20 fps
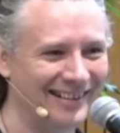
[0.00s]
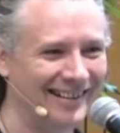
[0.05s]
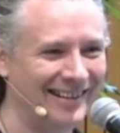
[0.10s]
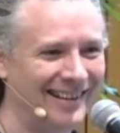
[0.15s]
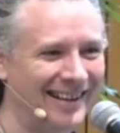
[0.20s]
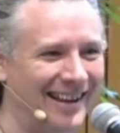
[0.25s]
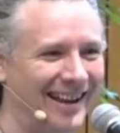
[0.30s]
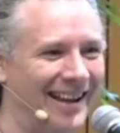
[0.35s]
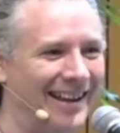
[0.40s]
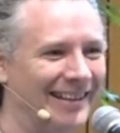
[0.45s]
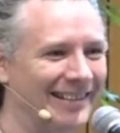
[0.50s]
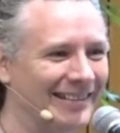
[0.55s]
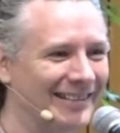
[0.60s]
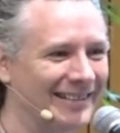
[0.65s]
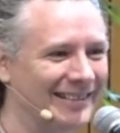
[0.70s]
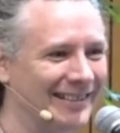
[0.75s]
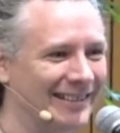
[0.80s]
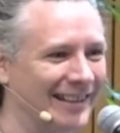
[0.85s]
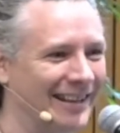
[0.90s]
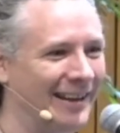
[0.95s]
And
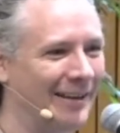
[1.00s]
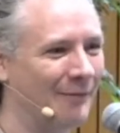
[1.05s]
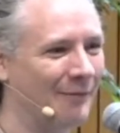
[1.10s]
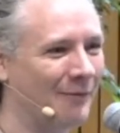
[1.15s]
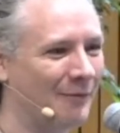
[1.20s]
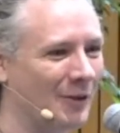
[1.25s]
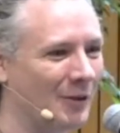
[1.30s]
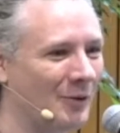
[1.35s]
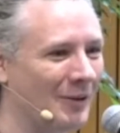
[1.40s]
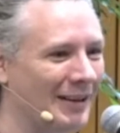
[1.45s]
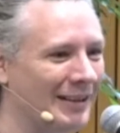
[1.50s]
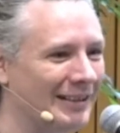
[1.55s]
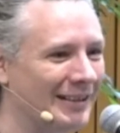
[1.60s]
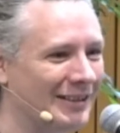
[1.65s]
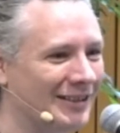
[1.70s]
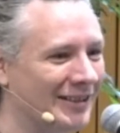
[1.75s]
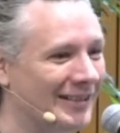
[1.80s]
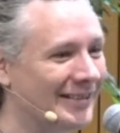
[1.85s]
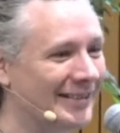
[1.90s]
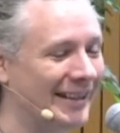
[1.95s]
if you need to
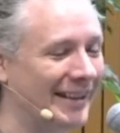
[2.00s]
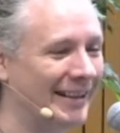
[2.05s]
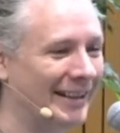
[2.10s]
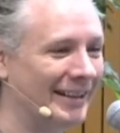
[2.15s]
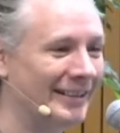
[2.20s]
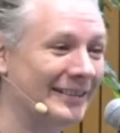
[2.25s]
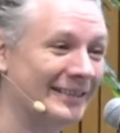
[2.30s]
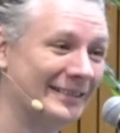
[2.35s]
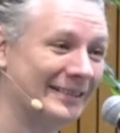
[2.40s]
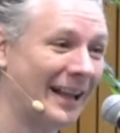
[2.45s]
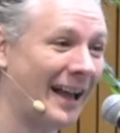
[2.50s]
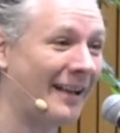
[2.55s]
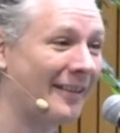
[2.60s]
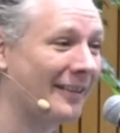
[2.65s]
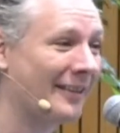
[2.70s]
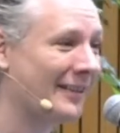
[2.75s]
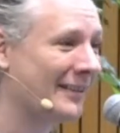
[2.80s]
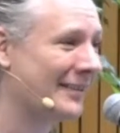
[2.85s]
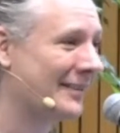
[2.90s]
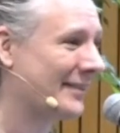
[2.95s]
just sit in
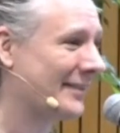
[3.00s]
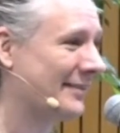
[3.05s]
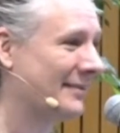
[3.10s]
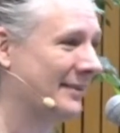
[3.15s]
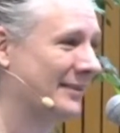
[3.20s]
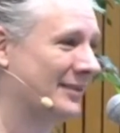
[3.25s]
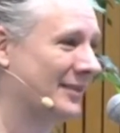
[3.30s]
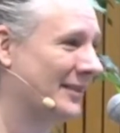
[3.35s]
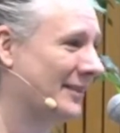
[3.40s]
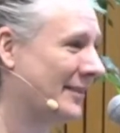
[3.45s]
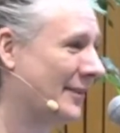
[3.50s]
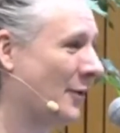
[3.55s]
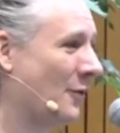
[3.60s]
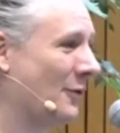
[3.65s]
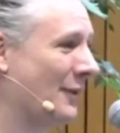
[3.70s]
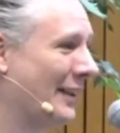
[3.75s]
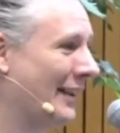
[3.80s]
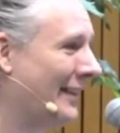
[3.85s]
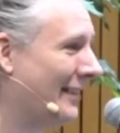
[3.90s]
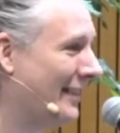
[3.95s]
silence and just
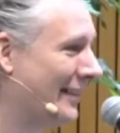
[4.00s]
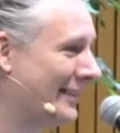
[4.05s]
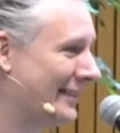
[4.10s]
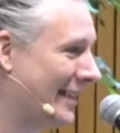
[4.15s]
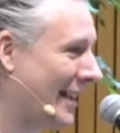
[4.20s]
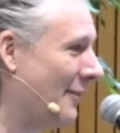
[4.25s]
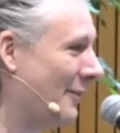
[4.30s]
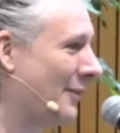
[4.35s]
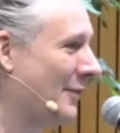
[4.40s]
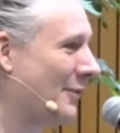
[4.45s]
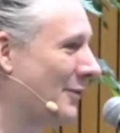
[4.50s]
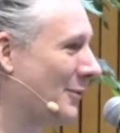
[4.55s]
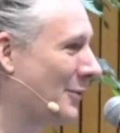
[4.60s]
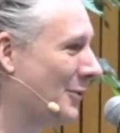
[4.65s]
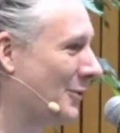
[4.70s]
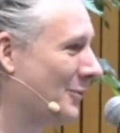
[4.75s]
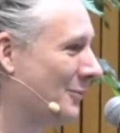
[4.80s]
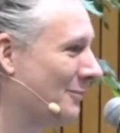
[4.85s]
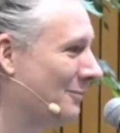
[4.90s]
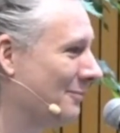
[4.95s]
soak in the sound of the
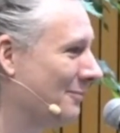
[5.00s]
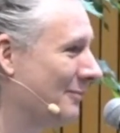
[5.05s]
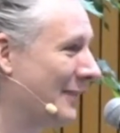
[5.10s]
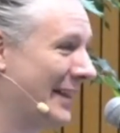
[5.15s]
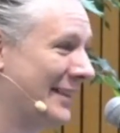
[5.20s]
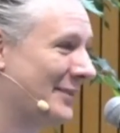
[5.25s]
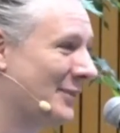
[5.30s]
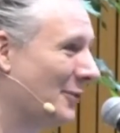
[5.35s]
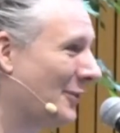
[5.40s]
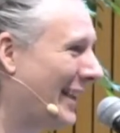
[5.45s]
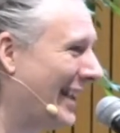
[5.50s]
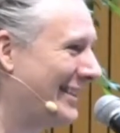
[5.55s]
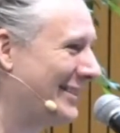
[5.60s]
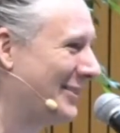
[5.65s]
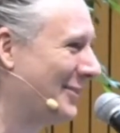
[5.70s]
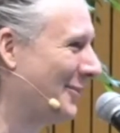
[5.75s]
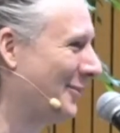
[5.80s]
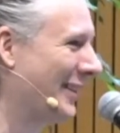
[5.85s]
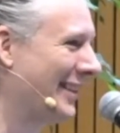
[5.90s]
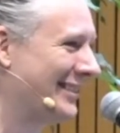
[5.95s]
room, that's okay
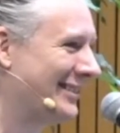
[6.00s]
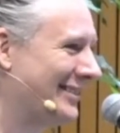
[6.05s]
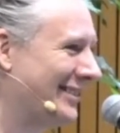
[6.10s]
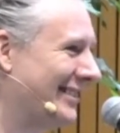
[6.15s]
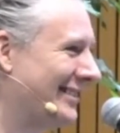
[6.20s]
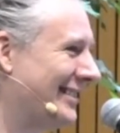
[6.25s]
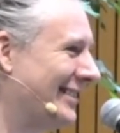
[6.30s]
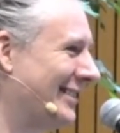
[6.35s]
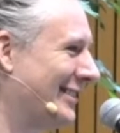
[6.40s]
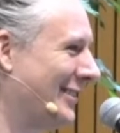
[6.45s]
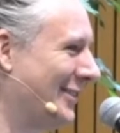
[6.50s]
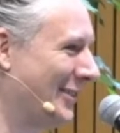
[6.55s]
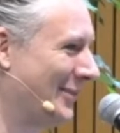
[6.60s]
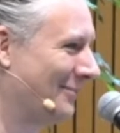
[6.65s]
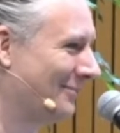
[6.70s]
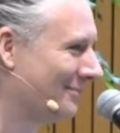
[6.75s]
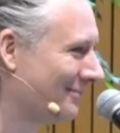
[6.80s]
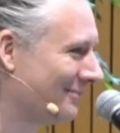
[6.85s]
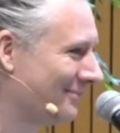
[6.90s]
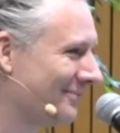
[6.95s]
too. That's just as
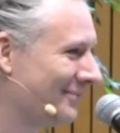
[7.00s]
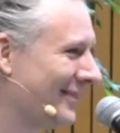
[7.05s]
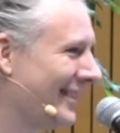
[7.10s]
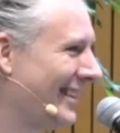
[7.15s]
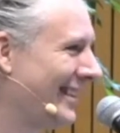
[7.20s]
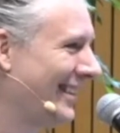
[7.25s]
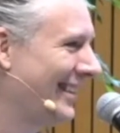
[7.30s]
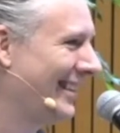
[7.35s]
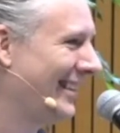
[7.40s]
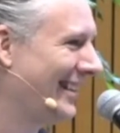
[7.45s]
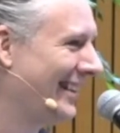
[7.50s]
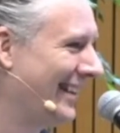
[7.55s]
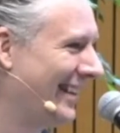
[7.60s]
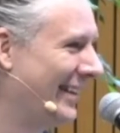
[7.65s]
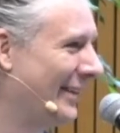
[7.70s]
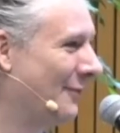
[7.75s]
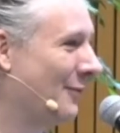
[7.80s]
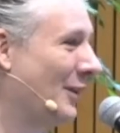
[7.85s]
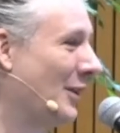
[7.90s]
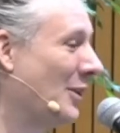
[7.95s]
good.
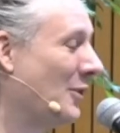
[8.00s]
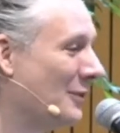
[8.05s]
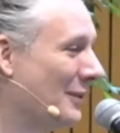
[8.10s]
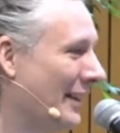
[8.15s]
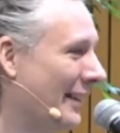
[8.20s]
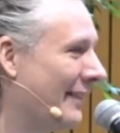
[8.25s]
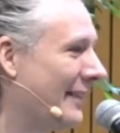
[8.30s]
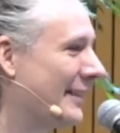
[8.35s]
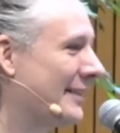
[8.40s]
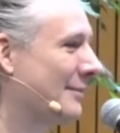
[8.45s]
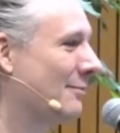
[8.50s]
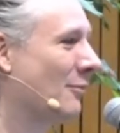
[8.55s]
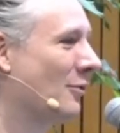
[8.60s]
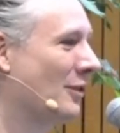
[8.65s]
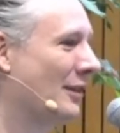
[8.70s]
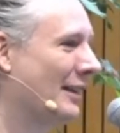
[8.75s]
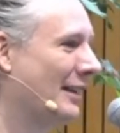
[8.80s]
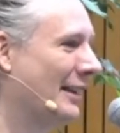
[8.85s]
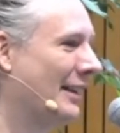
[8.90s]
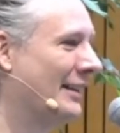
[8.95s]
And if what you need this
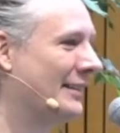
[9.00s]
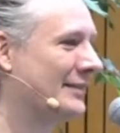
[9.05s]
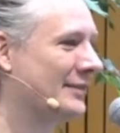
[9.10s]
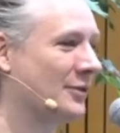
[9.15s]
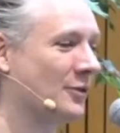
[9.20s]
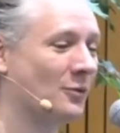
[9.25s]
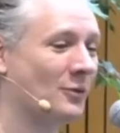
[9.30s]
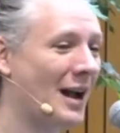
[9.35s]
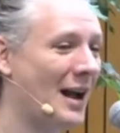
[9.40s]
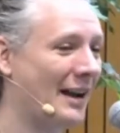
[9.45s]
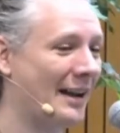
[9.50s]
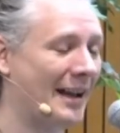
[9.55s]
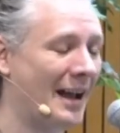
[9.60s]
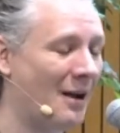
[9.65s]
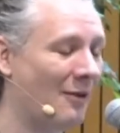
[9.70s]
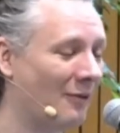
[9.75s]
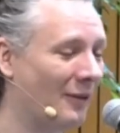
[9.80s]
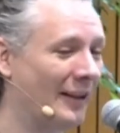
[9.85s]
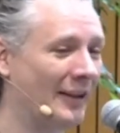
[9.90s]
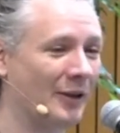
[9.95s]
morning is to rock
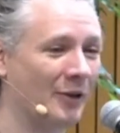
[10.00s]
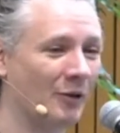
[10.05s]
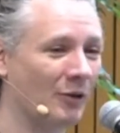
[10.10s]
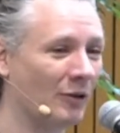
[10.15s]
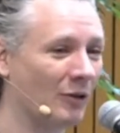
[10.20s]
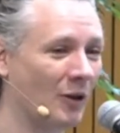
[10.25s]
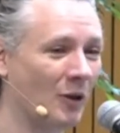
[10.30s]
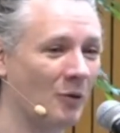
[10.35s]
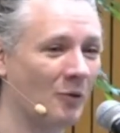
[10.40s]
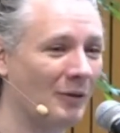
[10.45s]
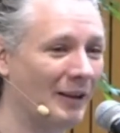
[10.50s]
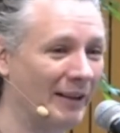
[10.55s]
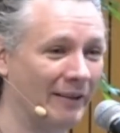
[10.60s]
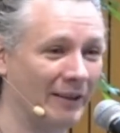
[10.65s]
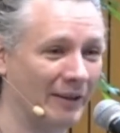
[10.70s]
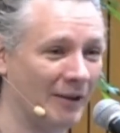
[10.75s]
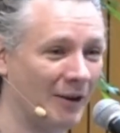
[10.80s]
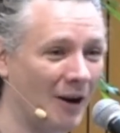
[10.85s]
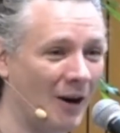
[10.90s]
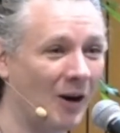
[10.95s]
out like you're alone in
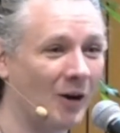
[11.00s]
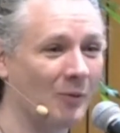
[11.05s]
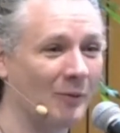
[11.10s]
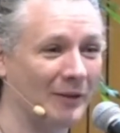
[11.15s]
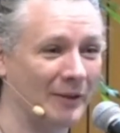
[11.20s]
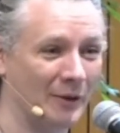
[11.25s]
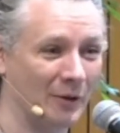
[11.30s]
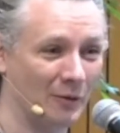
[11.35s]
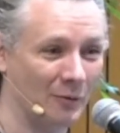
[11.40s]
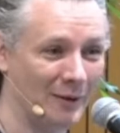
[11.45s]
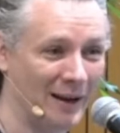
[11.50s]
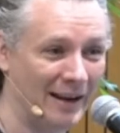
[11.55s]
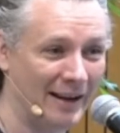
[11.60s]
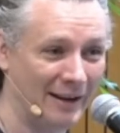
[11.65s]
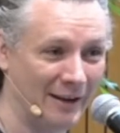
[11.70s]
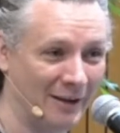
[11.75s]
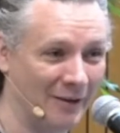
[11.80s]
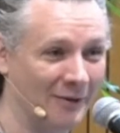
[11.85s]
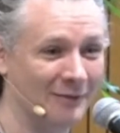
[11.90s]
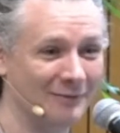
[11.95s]
the car with your
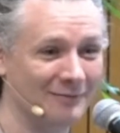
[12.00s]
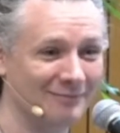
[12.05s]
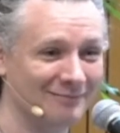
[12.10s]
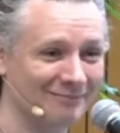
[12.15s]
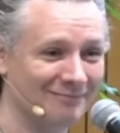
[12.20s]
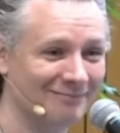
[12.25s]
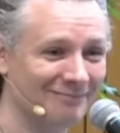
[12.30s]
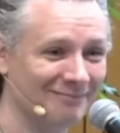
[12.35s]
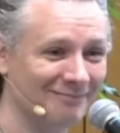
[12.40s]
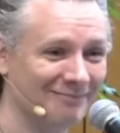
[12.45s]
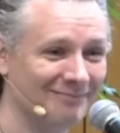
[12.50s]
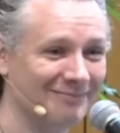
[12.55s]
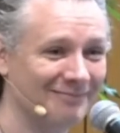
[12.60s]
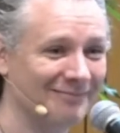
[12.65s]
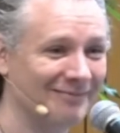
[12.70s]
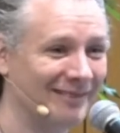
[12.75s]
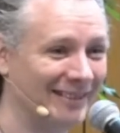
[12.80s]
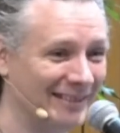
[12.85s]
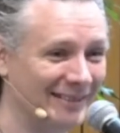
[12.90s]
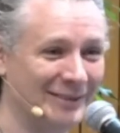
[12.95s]
radio,
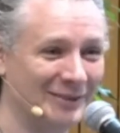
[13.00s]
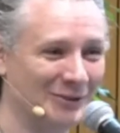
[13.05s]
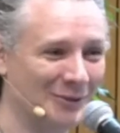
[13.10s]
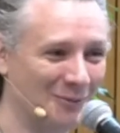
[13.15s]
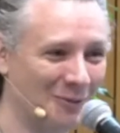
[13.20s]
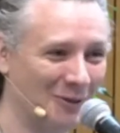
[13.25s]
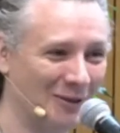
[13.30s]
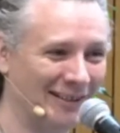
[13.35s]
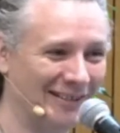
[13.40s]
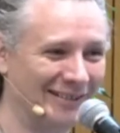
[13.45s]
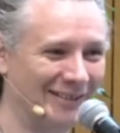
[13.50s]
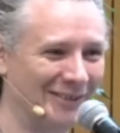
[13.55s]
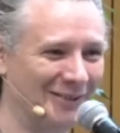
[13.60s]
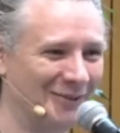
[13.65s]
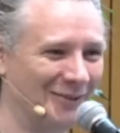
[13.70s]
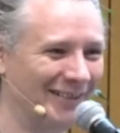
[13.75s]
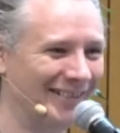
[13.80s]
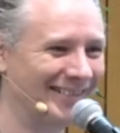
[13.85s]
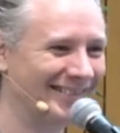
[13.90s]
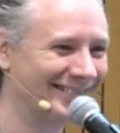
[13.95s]
this is your morning to do it.